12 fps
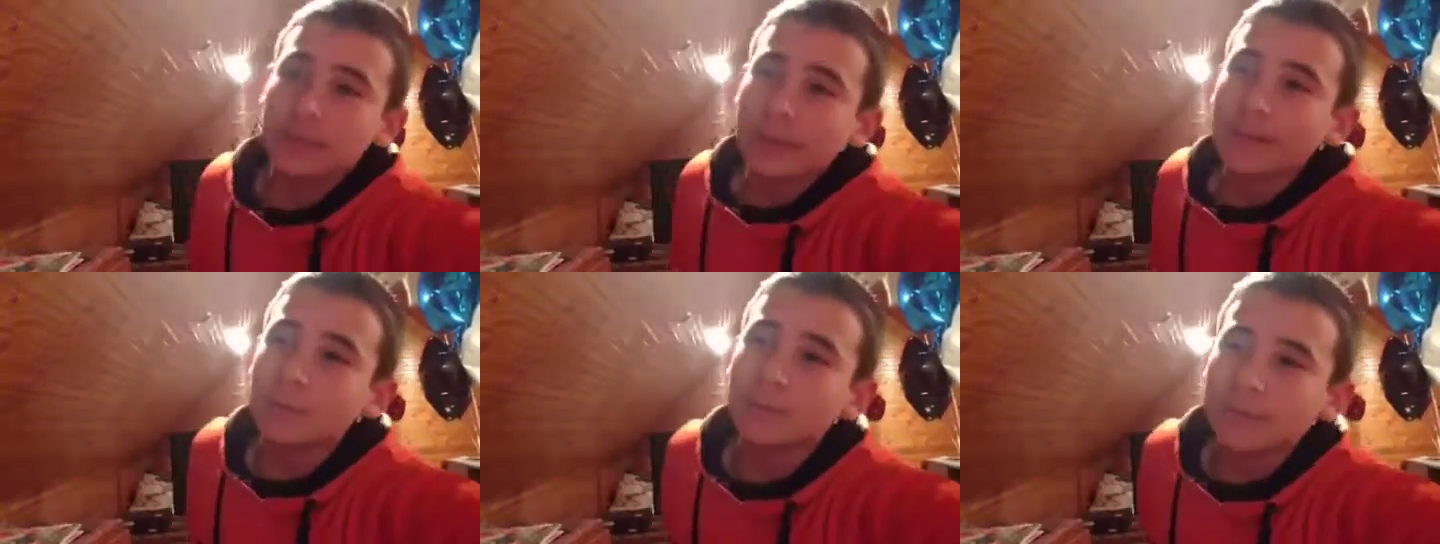He
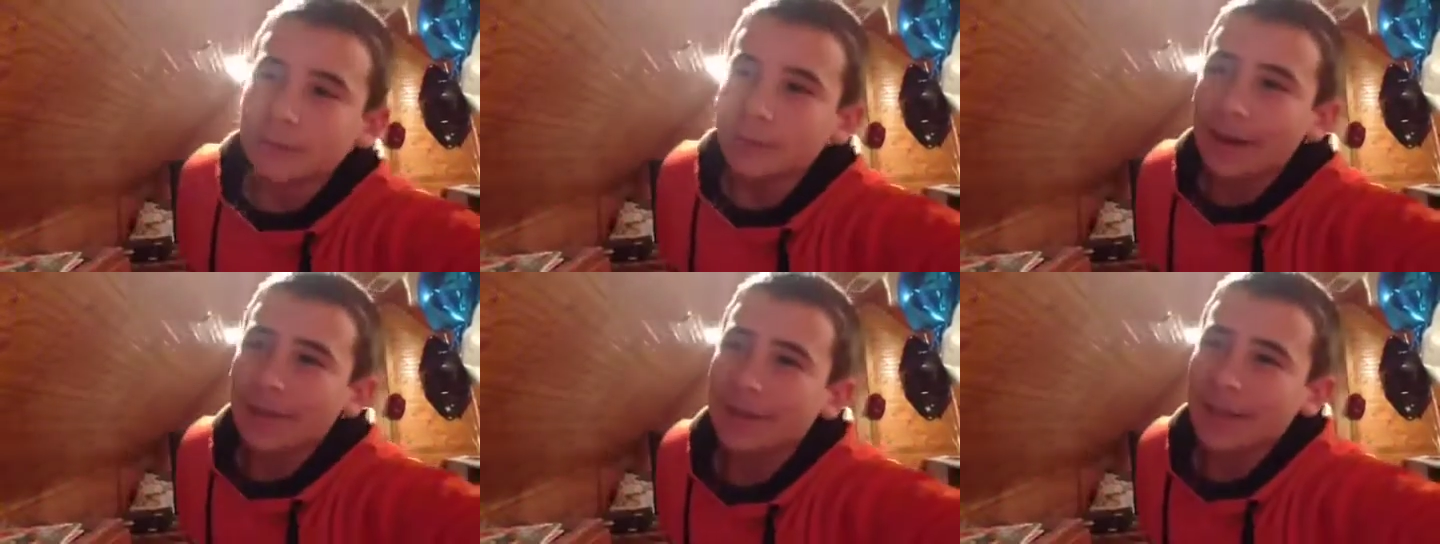only has one
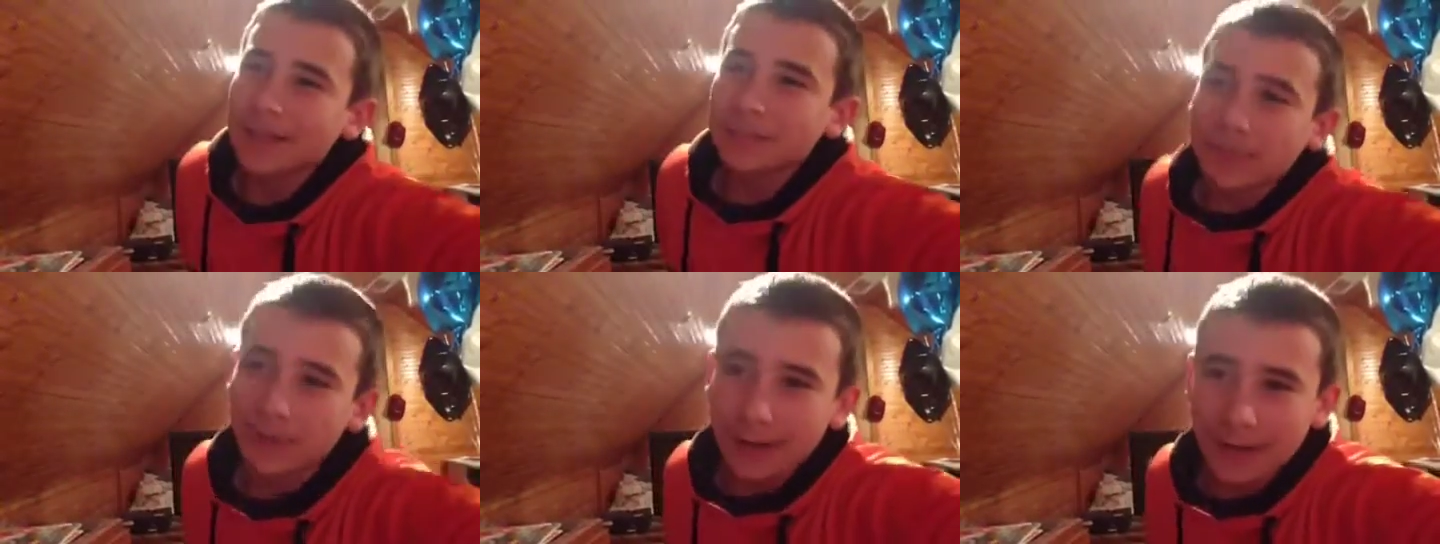subscriber, and
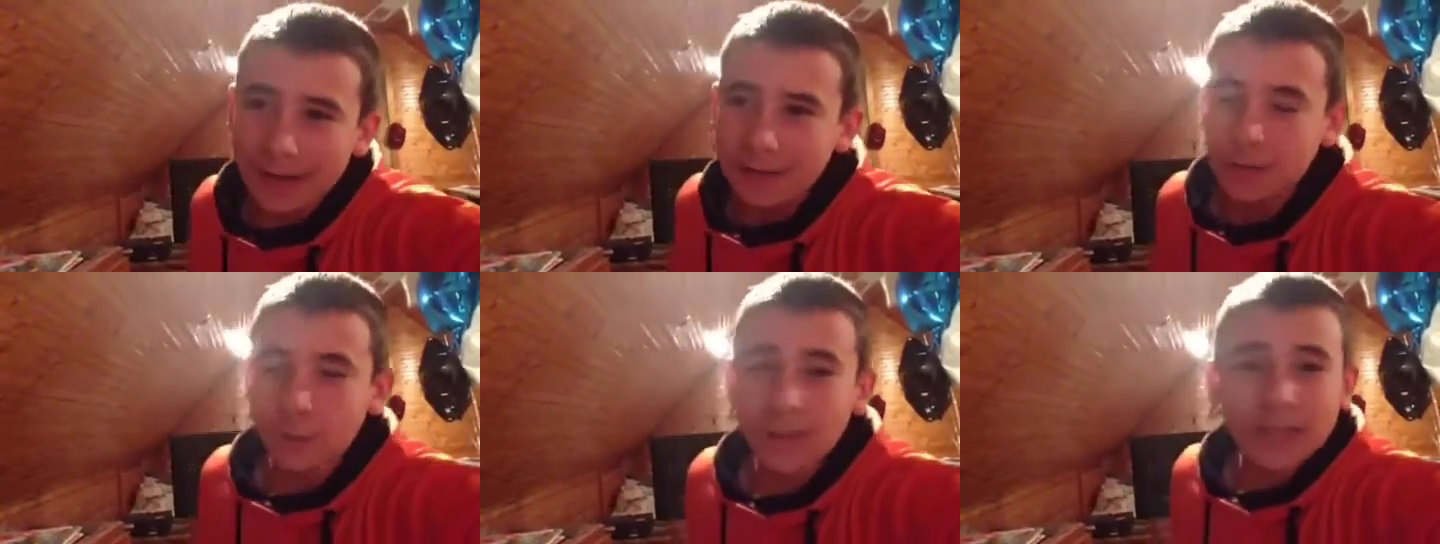that's me right
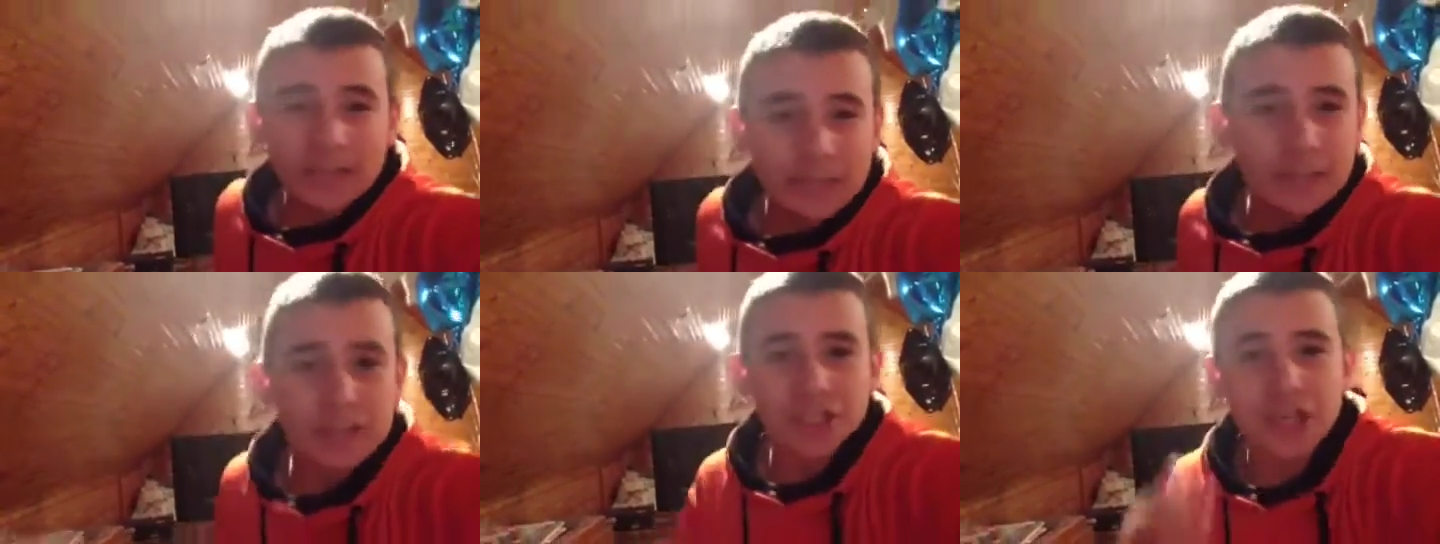now, so we
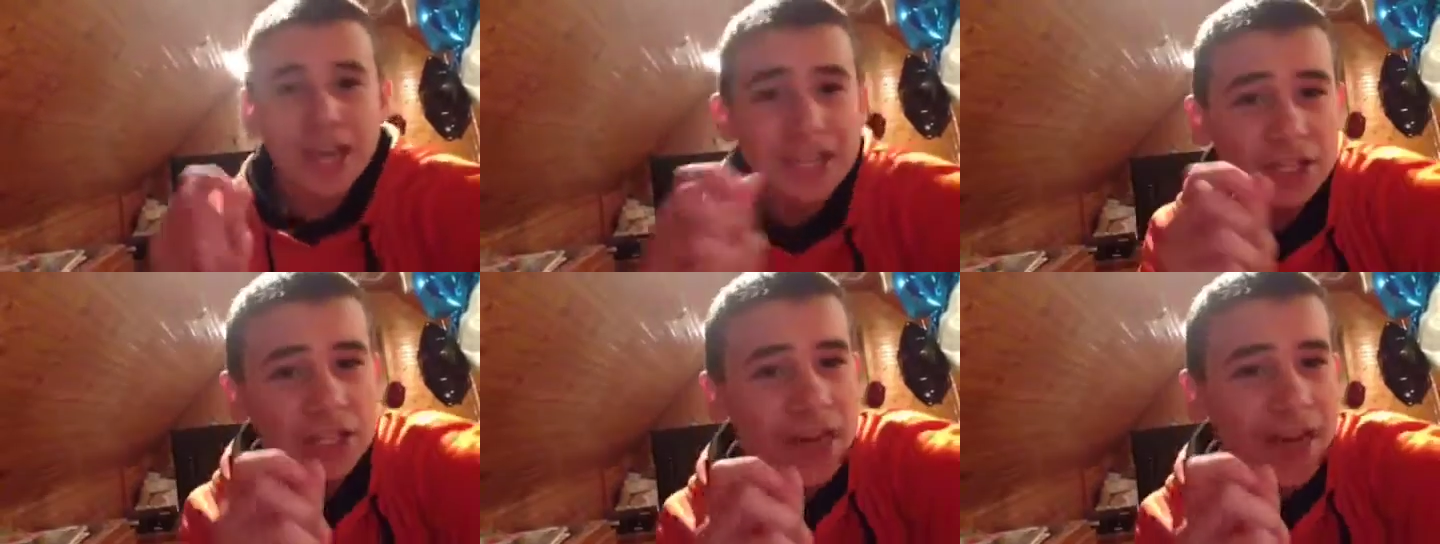need to
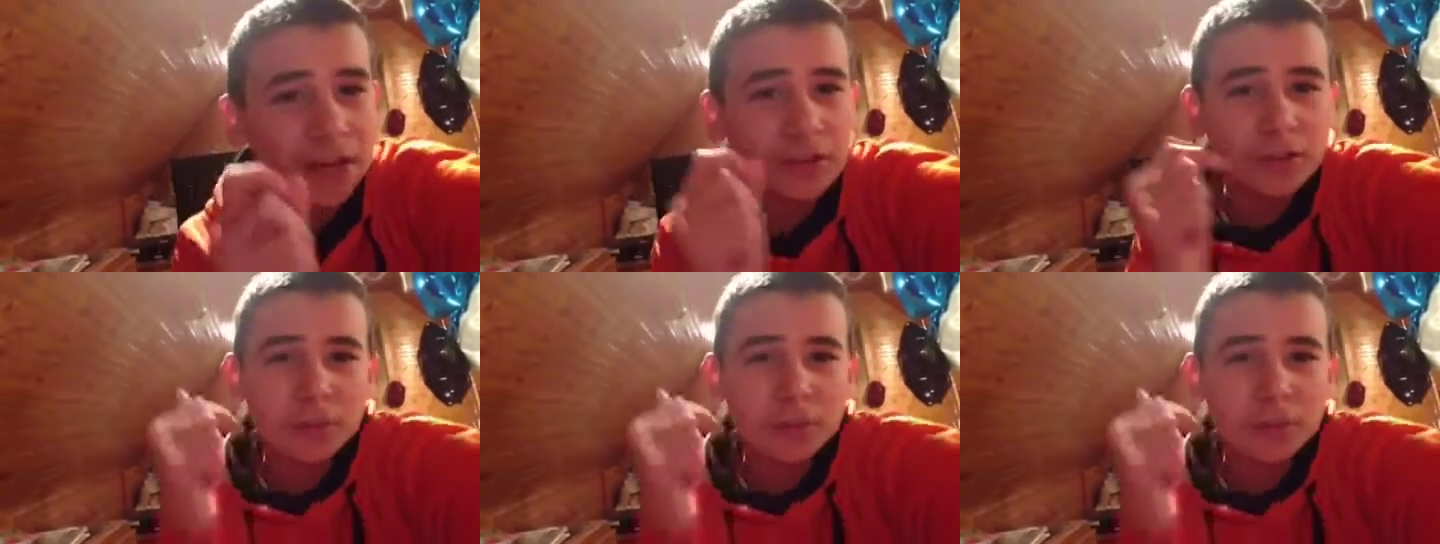change that.